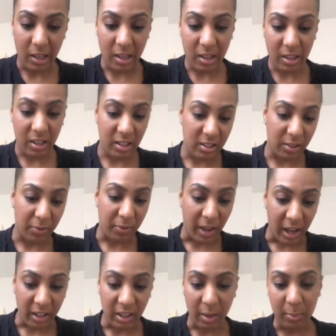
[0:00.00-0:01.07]
it's a
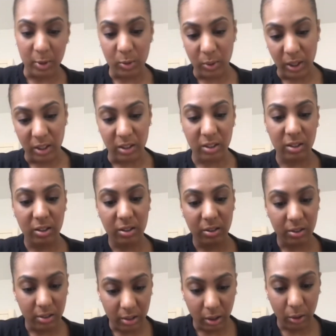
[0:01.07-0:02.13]
fact that between
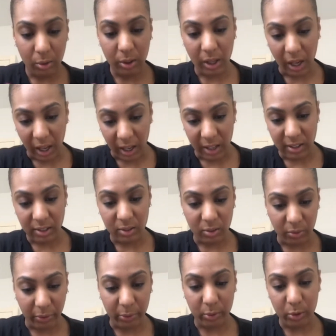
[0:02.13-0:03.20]
2 years,
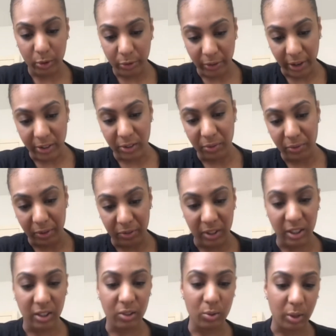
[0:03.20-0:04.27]

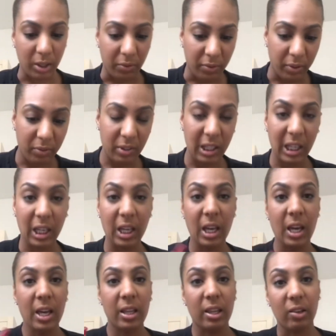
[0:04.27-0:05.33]
2015 and 2050,
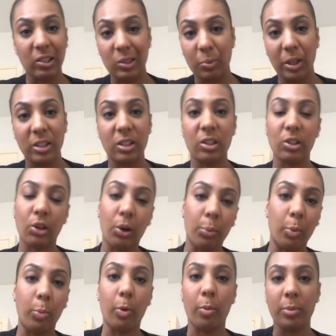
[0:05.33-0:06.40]
they're expecting the global
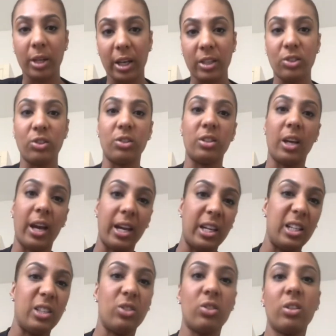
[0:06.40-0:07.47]
population to
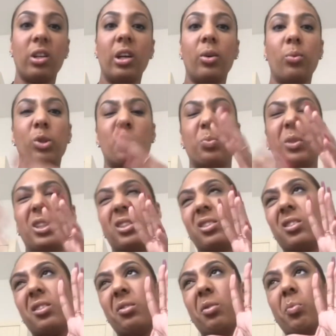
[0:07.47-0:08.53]
age, which means
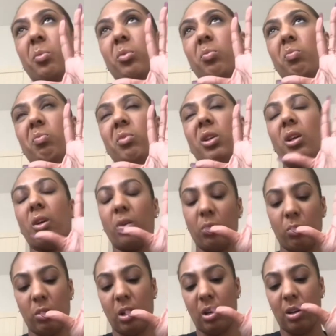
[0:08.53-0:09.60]

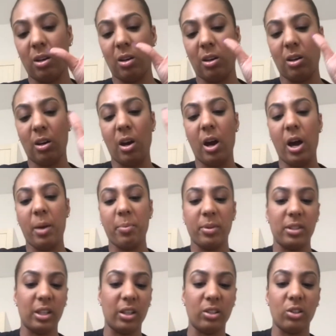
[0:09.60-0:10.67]
a high
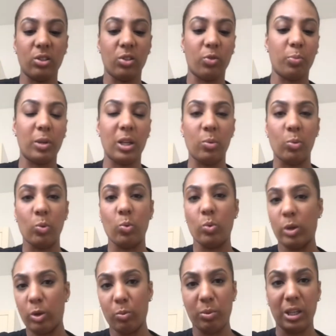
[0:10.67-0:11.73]
percentage of people
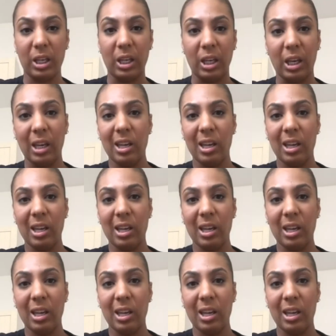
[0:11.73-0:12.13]
will be